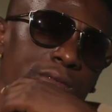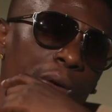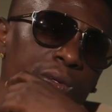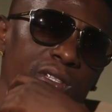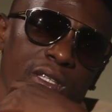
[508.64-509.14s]

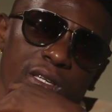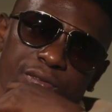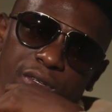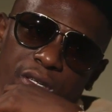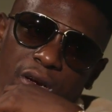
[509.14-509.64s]
that was a
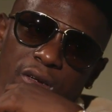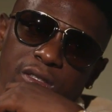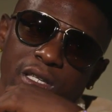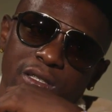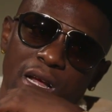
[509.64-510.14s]
gift and a curse.
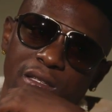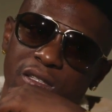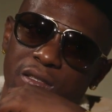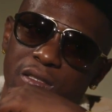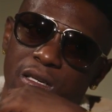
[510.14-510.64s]
That's how I
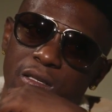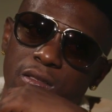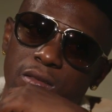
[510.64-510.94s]
took that.